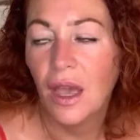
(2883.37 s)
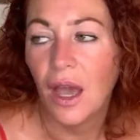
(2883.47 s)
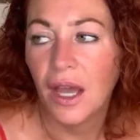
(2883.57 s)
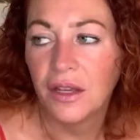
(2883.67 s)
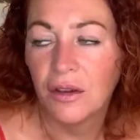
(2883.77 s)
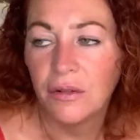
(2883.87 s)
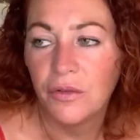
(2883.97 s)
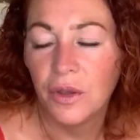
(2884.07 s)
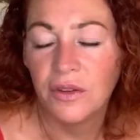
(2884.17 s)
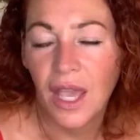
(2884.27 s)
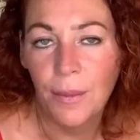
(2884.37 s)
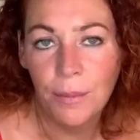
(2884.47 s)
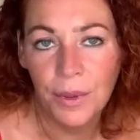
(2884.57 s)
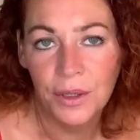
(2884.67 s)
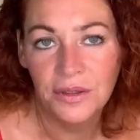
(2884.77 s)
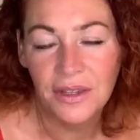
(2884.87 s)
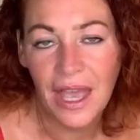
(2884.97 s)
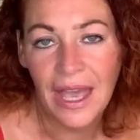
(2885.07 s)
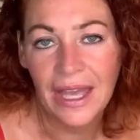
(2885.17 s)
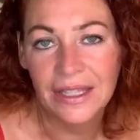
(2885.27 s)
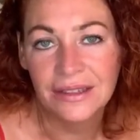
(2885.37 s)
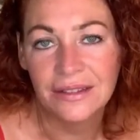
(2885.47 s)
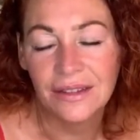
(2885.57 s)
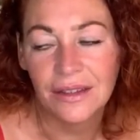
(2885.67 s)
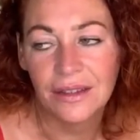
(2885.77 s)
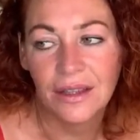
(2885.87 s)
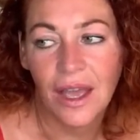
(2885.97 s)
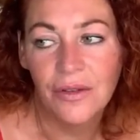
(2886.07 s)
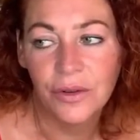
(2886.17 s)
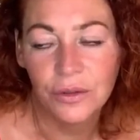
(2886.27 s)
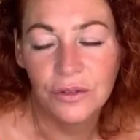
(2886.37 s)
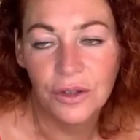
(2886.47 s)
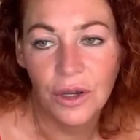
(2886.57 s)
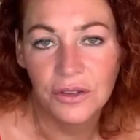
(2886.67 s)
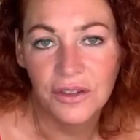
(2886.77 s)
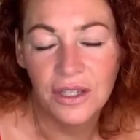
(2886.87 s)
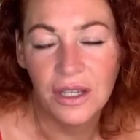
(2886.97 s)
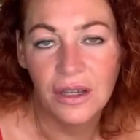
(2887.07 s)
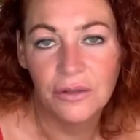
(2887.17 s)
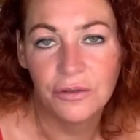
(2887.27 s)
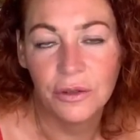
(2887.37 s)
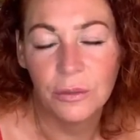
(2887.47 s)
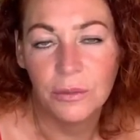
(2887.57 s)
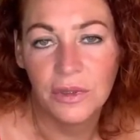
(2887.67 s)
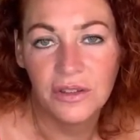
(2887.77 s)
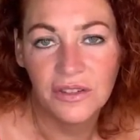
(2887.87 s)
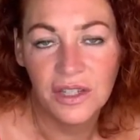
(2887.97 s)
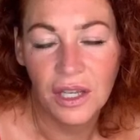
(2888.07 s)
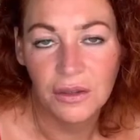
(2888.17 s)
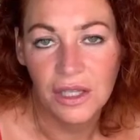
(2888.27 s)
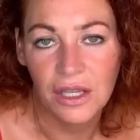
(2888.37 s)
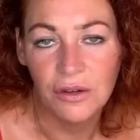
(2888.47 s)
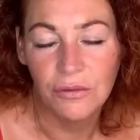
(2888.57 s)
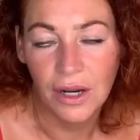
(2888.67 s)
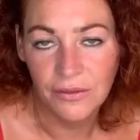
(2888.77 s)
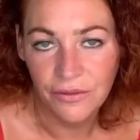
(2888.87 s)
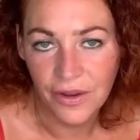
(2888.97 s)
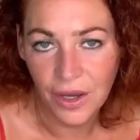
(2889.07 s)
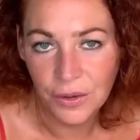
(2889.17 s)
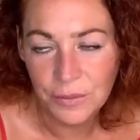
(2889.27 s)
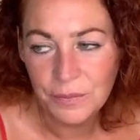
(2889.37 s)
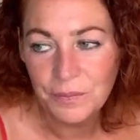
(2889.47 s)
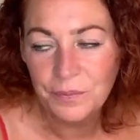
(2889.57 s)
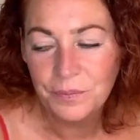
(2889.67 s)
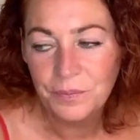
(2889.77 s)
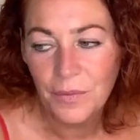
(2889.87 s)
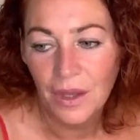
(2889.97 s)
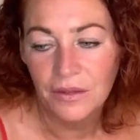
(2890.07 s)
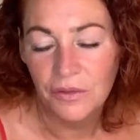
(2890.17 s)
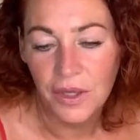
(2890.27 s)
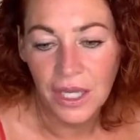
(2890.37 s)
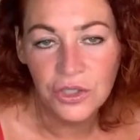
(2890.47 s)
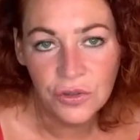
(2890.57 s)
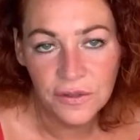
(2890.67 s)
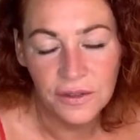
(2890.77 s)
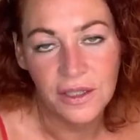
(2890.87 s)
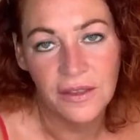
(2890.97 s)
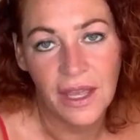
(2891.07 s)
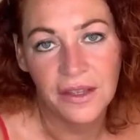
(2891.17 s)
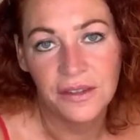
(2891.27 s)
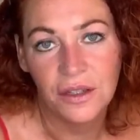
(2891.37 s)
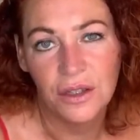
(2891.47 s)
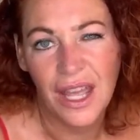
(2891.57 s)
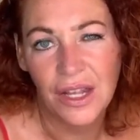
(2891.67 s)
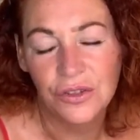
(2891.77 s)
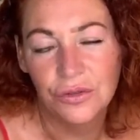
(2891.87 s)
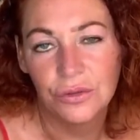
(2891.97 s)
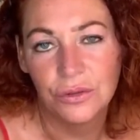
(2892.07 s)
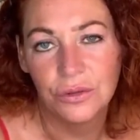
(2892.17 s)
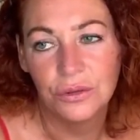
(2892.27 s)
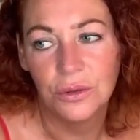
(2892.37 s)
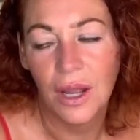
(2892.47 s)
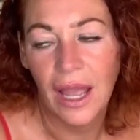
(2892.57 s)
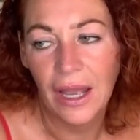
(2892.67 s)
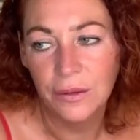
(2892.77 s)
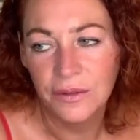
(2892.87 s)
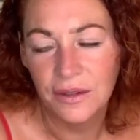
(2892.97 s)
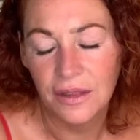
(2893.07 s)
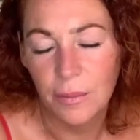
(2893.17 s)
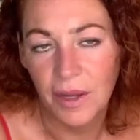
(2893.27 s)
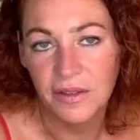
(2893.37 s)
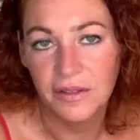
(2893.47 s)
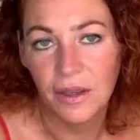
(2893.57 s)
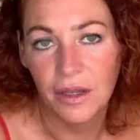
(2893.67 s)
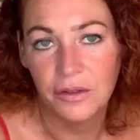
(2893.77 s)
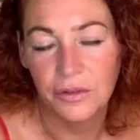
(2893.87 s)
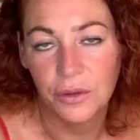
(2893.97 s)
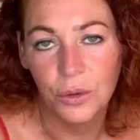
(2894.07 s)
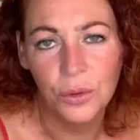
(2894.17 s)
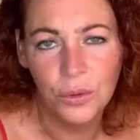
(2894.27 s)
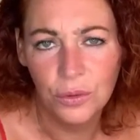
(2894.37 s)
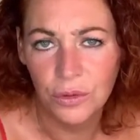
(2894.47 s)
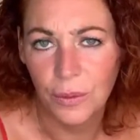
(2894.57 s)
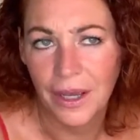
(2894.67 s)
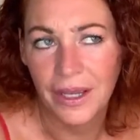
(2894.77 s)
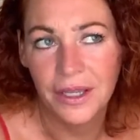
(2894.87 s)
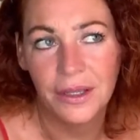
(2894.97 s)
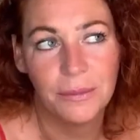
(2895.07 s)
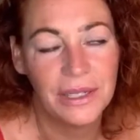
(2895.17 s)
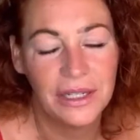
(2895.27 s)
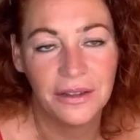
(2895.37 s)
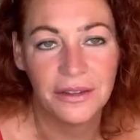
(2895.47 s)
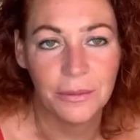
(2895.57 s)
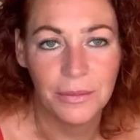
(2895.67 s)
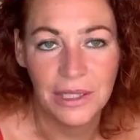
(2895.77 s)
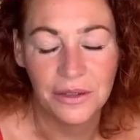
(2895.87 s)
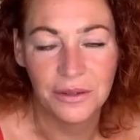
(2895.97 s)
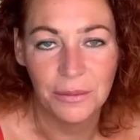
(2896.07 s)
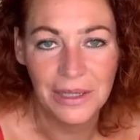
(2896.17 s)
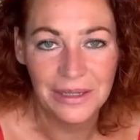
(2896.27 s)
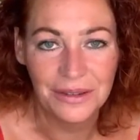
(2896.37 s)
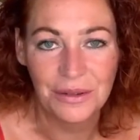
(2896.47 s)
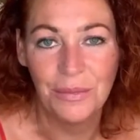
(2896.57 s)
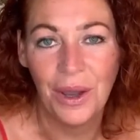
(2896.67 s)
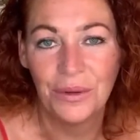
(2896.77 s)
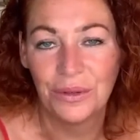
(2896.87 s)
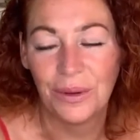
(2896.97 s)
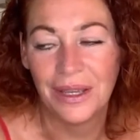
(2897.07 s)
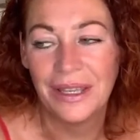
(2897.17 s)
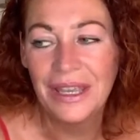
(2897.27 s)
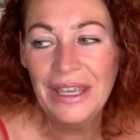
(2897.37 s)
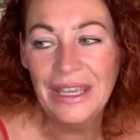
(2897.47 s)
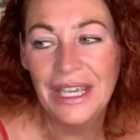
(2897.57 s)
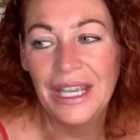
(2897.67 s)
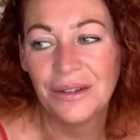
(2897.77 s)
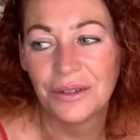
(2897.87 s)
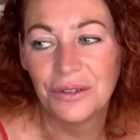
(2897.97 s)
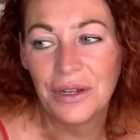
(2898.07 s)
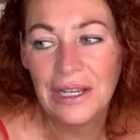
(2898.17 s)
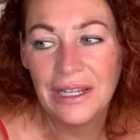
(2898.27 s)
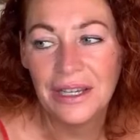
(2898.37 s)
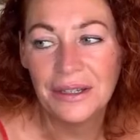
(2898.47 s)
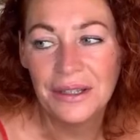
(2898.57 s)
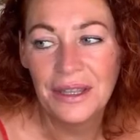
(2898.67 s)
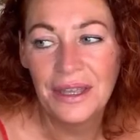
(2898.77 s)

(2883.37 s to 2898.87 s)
and I reviewed Embers and Avant Gardenia from Peonia Nobile. So if you're interested in that, it's a natural house and they're based over all the way, millions and millions and millions of miles away in Australia.